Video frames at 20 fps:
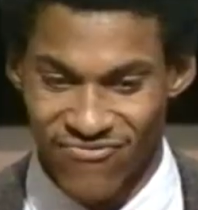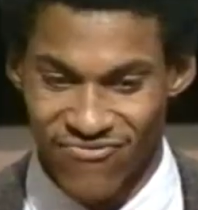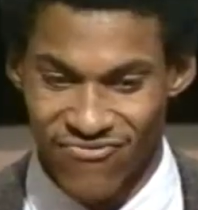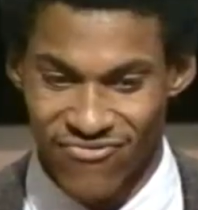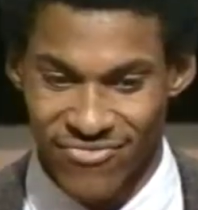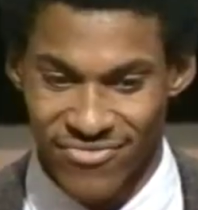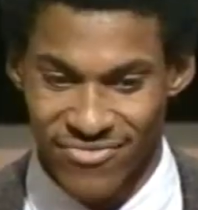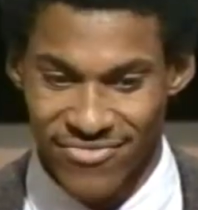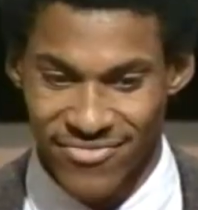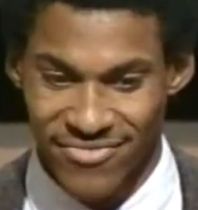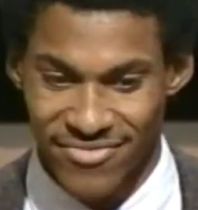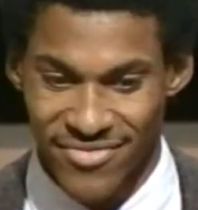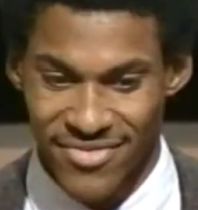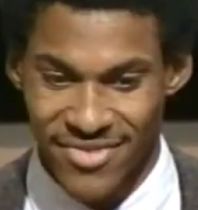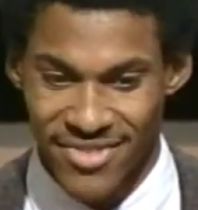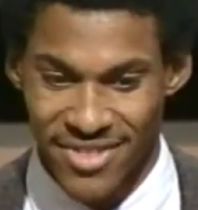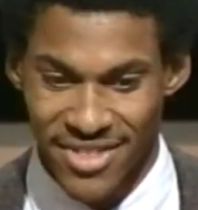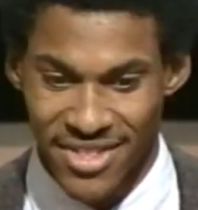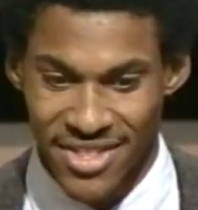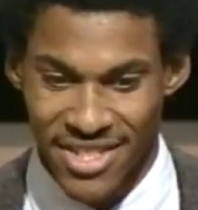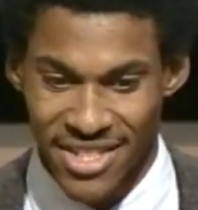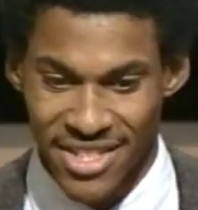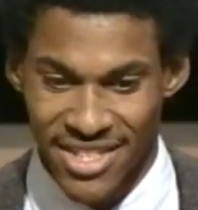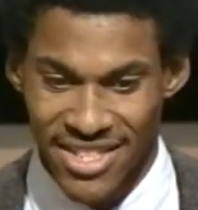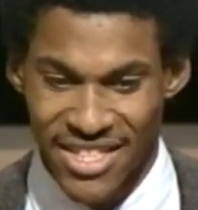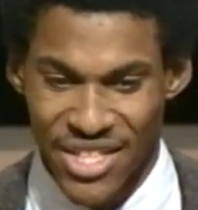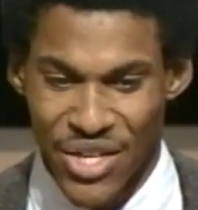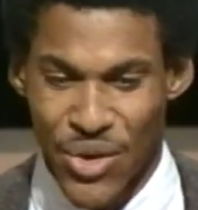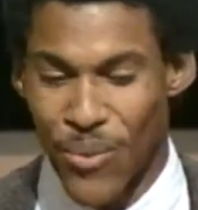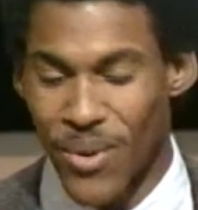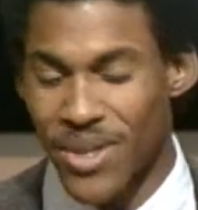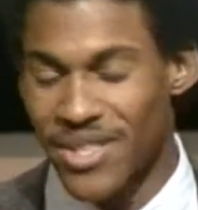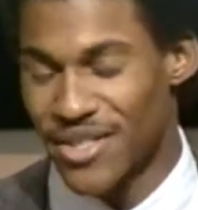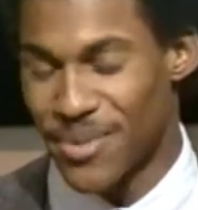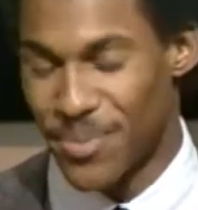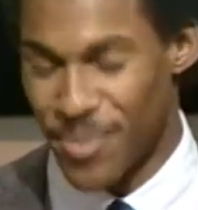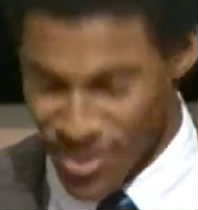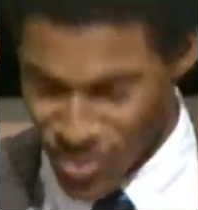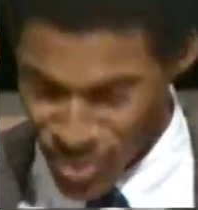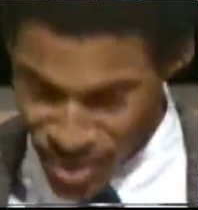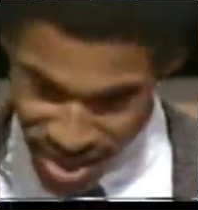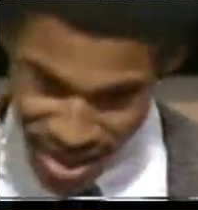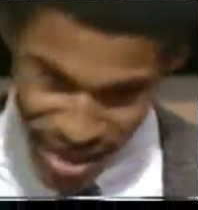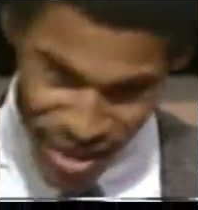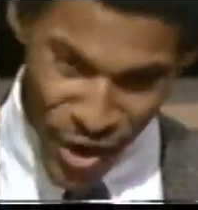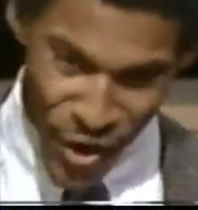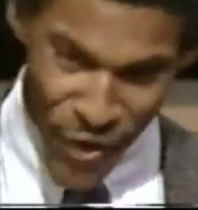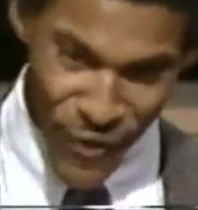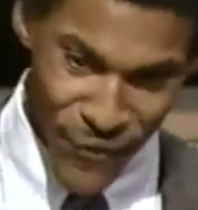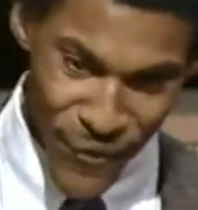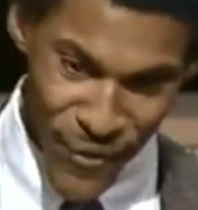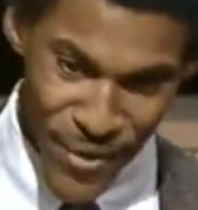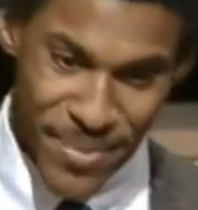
you and Jenny. One spin. One spin. We're going to go for it,